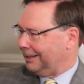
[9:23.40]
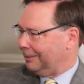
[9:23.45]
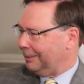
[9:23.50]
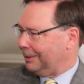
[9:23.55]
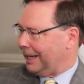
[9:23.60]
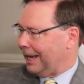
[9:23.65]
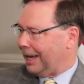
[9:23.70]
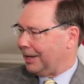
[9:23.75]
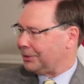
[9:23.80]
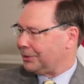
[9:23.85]

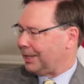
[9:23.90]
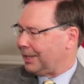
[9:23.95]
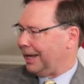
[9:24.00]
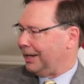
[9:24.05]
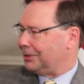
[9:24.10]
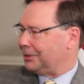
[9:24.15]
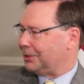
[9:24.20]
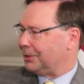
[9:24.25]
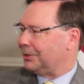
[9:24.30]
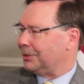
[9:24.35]
So now
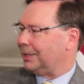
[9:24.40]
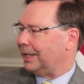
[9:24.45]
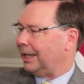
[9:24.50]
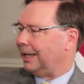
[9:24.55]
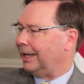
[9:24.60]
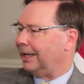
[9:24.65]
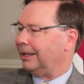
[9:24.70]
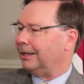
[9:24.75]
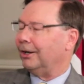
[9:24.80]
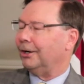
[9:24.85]
states are
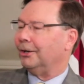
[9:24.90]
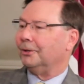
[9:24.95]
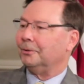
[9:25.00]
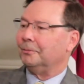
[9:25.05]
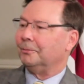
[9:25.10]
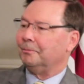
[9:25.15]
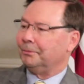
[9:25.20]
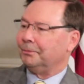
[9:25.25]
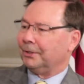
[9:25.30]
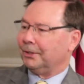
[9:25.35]
saying,
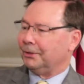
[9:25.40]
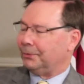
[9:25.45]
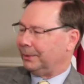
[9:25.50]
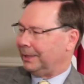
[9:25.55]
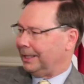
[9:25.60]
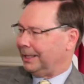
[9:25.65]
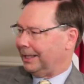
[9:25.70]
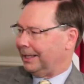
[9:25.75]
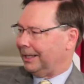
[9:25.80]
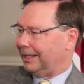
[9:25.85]

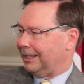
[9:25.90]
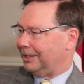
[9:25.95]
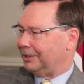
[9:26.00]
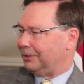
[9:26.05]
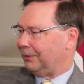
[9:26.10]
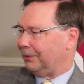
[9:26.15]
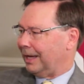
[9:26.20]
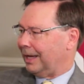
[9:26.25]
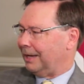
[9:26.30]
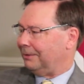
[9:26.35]
3
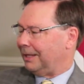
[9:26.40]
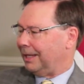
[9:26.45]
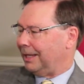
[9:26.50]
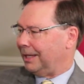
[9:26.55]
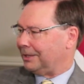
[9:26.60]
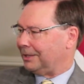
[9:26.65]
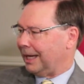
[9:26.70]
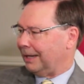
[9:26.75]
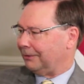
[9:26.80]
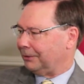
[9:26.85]
days, 5
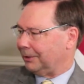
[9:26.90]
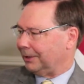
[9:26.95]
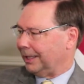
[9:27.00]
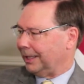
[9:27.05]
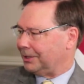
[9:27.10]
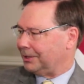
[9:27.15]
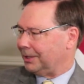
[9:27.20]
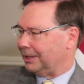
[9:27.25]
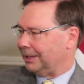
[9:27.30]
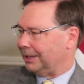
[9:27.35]
days after
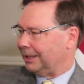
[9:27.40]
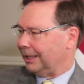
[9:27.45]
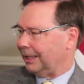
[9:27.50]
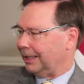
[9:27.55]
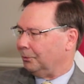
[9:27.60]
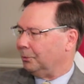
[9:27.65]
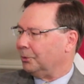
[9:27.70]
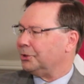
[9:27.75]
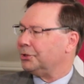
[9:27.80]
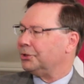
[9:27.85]
election
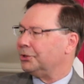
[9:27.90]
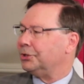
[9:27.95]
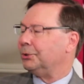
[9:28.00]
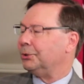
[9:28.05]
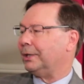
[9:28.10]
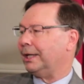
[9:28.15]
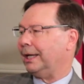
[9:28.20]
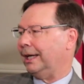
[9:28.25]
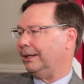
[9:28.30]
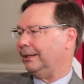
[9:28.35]
day, we'll
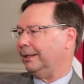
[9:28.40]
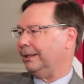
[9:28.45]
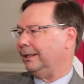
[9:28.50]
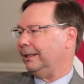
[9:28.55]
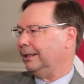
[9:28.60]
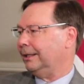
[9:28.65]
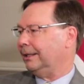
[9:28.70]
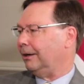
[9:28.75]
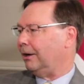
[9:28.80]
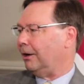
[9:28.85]
still count
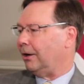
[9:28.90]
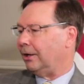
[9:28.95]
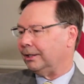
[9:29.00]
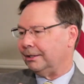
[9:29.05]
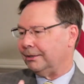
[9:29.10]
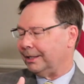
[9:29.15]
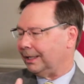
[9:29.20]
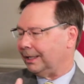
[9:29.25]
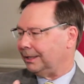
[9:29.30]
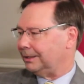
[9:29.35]
it.
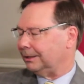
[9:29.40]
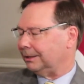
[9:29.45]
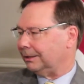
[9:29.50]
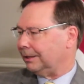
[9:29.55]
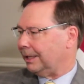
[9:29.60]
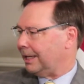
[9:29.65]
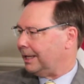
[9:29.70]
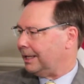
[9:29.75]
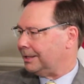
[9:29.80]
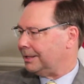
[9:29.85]
All of that
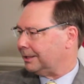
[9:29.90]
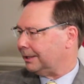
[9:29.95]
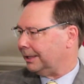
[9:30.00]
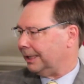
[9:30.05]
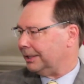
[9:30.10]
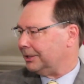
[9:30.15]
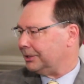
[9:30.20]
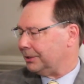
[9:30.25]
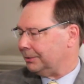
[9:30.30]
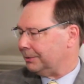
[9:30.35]
delays
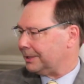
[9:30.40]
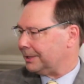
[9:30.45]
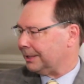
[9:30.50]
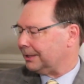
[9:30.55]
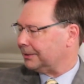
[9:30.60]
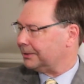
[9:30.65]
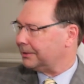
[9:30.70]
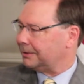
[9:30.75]
election results.